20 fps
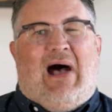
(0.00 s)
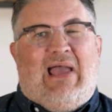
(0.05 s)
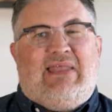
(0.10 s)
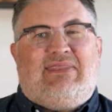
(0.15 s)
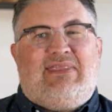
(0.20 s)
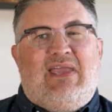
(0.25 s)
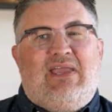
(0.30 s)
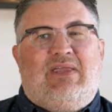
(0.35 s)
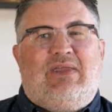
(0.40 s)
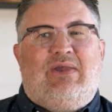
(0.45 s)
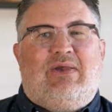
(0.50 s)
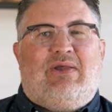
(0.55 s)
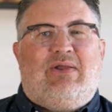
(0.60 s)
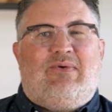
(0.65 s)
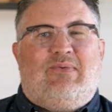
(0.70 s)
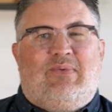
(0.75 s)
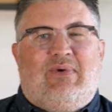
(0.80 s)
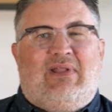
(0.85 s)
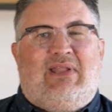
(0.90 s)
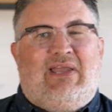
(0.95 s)
I think you
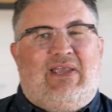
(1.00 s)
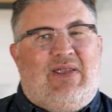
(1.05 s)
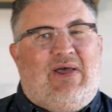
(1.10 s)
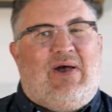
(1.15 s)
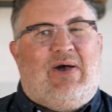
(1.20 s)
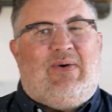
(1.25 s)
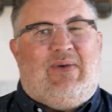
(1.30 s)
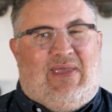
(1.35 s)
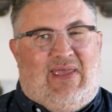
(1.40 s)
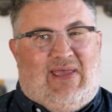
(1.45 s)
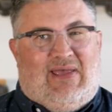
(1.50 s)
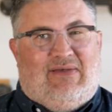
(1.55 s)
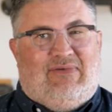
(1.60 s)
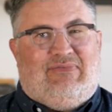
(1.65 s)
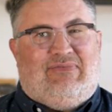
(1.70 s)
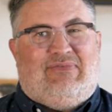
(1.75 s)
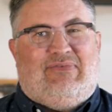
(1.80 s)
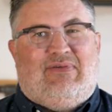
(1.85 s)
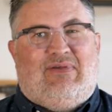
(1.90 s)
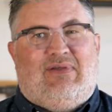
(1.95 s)
can really know
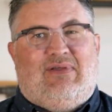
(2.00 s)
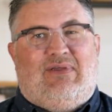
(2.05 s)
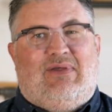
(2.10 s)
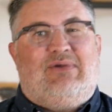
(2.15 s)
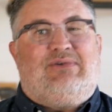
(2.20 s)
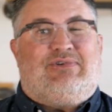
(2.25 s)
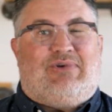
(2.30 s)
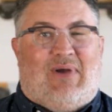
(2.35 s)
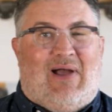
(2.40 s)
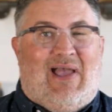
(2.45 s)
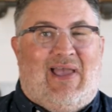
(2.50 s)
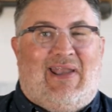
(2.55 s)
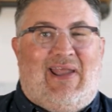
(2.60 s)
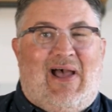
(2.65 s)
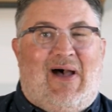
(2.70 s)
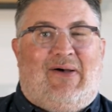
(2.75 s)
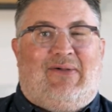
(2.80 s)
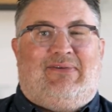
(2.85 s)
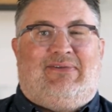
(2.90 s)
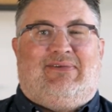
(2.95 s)
if you try it
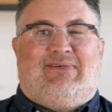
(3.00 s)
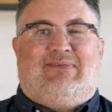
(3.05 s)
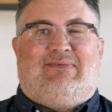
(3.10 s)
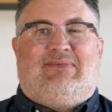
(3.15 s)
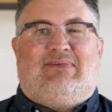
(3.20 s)
out.